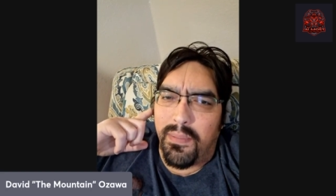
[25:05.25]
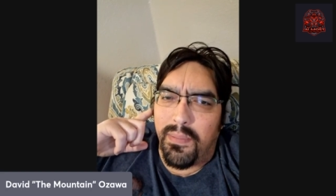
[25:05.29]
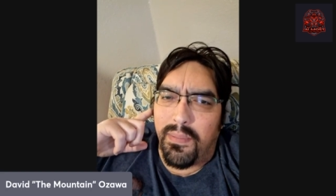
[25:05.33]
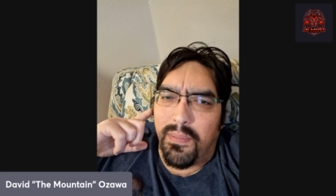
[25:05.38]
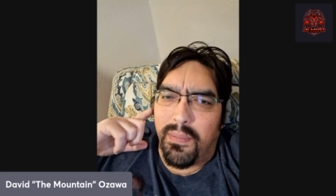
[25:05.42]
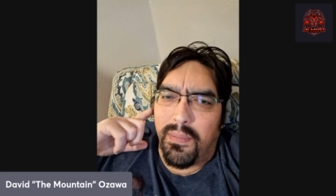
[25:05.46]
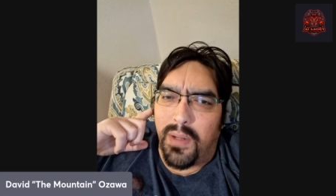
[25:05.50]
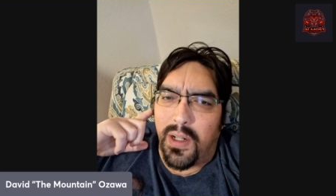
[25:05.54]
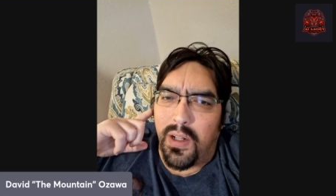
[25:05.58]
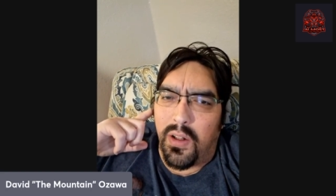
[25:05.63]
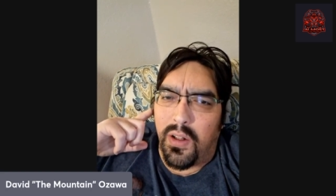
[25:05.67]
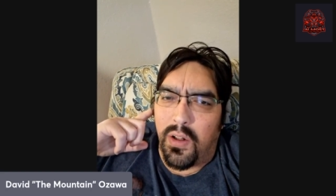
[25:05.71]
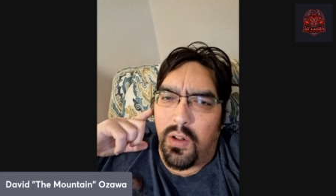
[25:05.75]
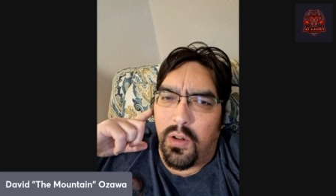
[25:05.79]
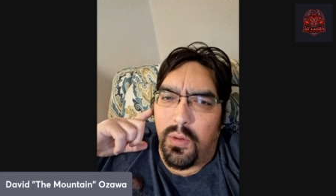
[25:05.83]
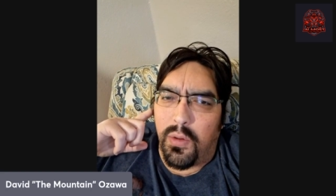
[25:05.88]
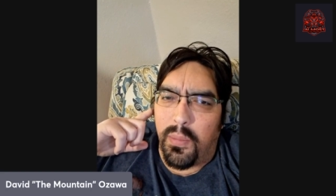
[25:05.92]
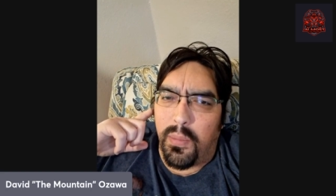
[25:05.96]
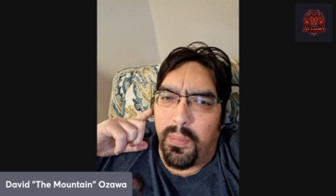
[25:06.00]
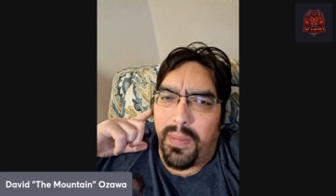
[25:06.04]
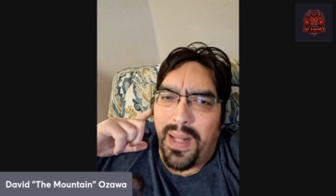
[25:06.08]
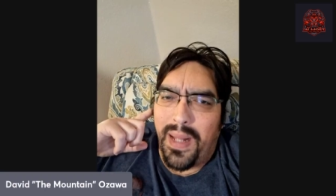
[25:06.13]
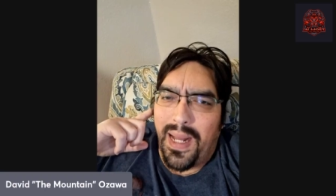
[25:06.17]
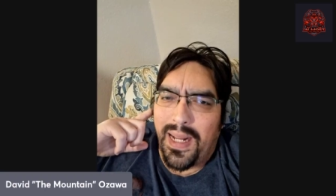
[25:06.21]
want to
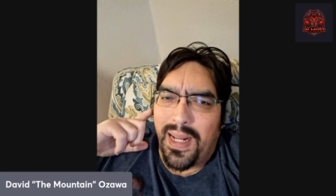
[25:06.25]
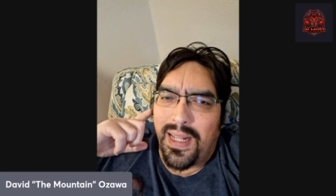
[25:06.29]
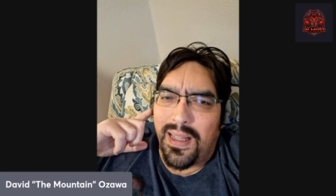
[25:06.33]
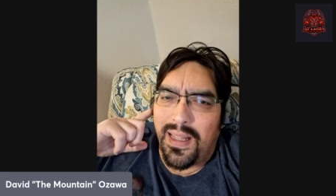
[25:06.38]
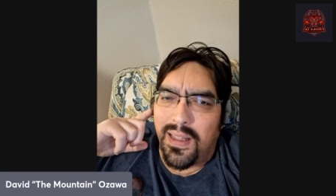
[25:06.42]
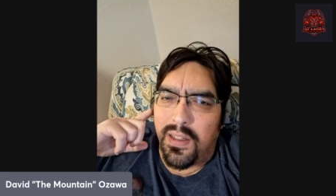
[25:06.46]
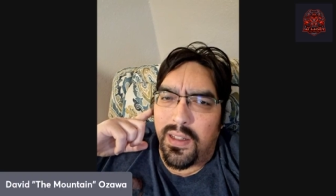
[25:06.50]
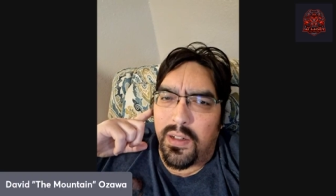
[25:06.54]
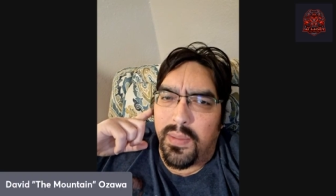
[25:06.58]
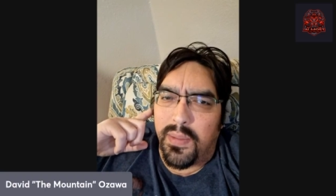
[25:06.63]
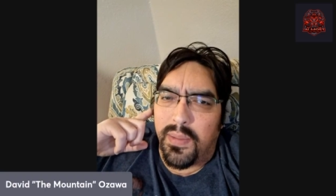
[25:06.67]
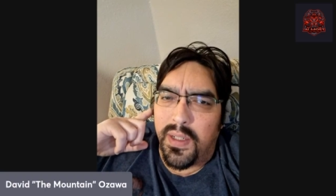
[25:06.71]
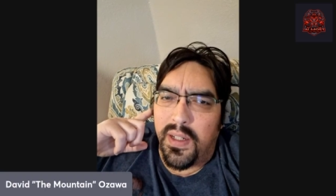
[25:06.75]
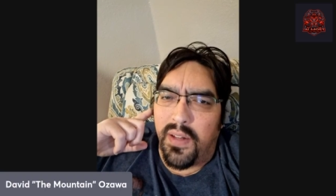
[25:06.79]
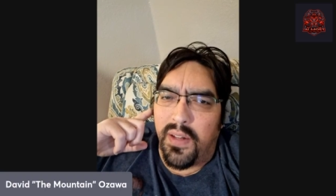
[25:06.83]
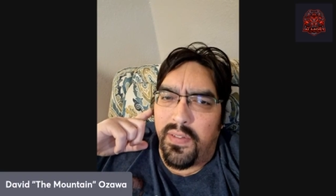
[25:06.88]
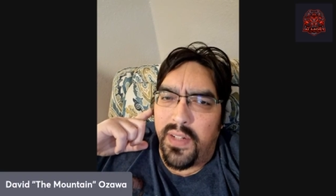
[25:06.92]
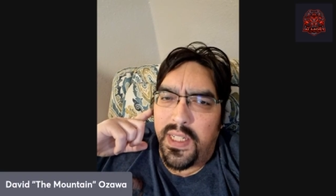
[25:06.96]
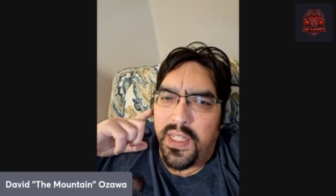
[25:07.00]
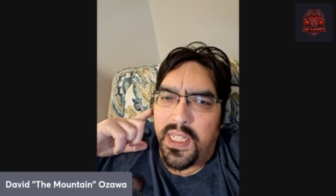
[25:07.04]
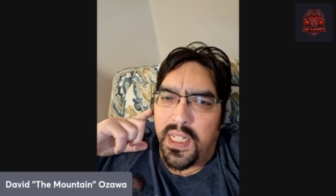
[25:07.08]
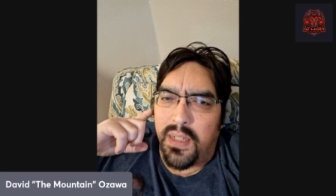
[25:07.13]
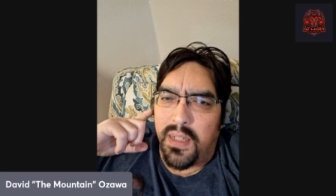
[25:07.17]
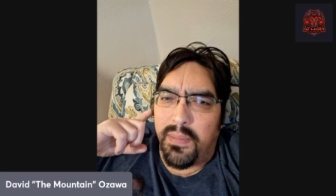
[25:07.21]
hold back a little bit if
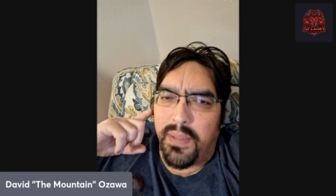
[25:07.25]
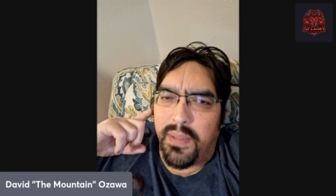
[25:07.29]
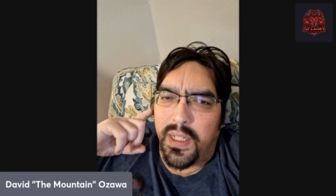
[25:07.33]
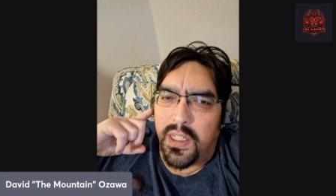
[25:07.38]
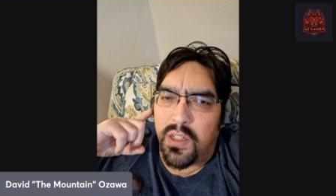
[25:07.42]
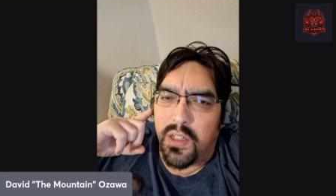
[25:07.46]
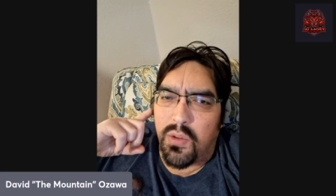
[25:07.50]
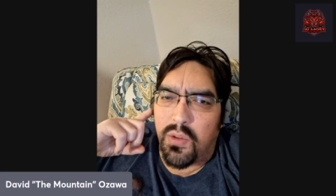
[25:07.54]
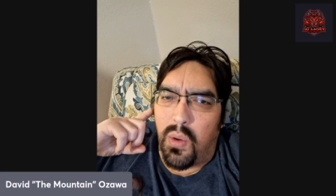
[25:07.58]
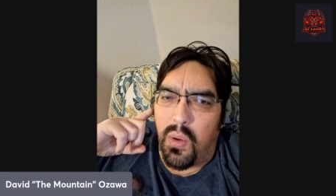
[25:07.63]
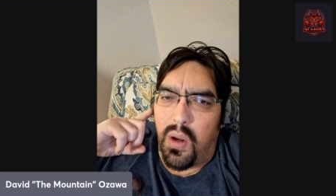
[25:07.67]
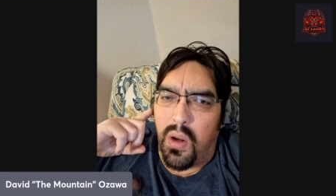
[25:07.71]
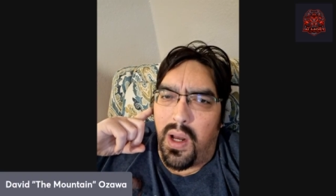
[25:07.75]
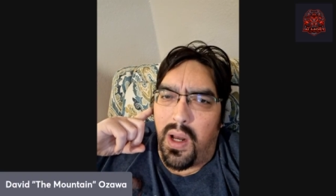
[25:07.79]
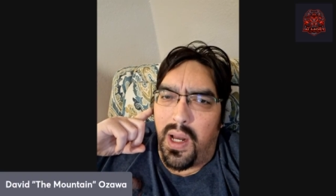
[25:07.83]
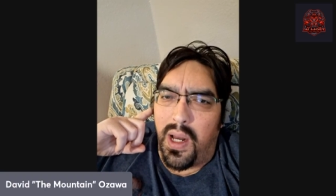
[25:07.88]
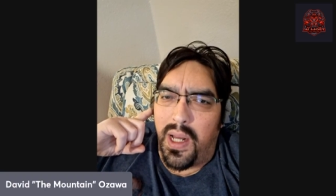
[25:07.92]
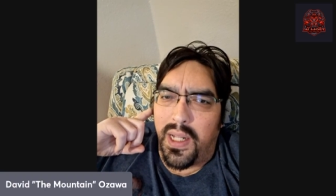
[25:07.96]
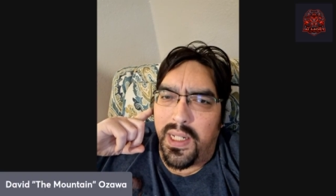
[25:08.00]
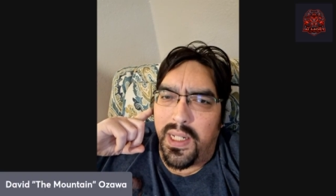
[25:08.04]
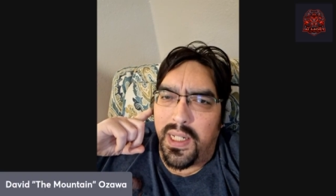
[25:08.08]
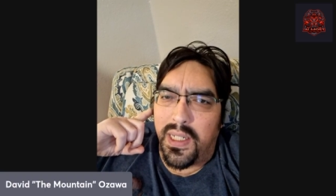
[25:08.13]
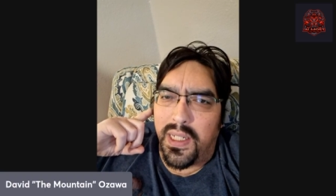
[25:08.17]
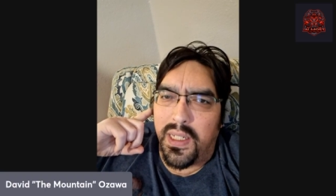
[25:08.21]
he's in a big
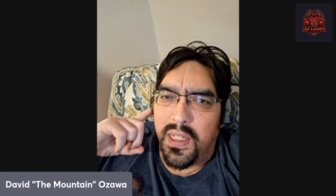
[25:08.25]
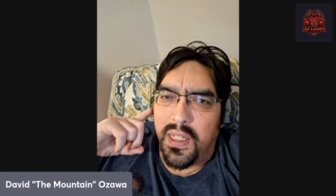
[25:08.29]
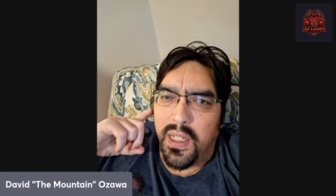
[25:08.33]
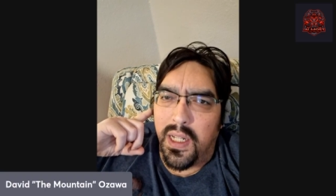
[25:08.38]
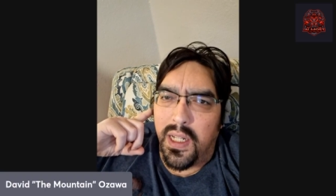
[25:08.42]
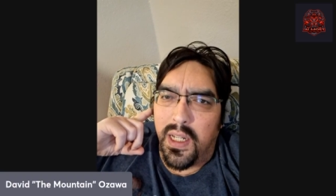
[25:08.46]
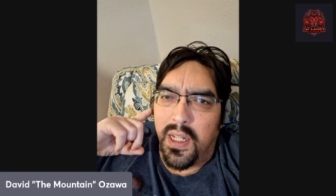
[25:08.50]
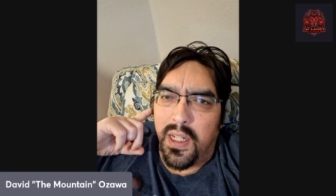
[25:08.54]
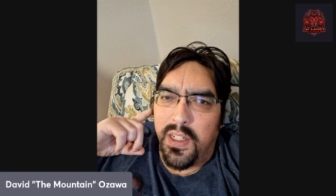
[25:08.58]
squad and